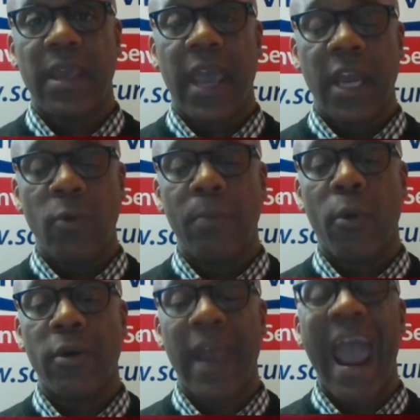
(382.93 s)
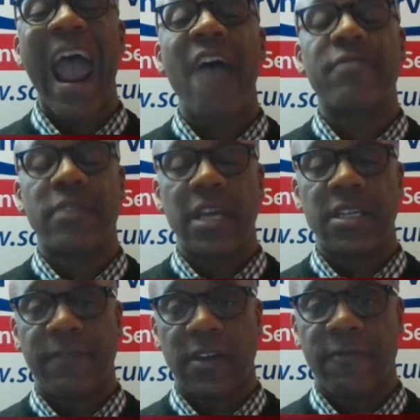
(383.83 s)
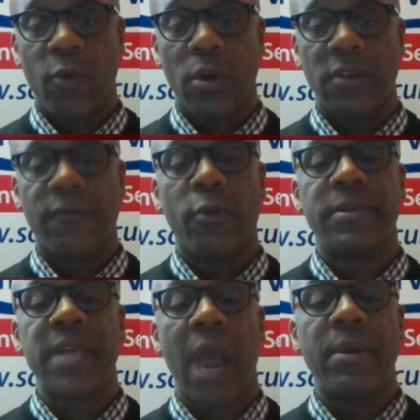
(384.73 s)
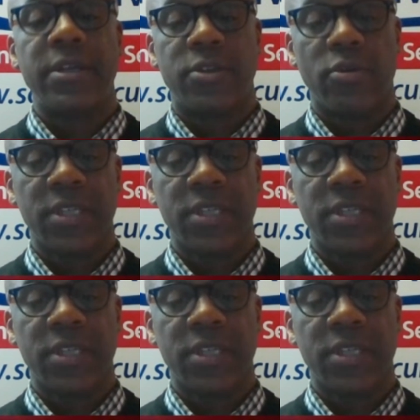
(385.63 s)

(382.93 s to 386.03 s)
Anyone born after nineteen fifty-four, the full retirement age goes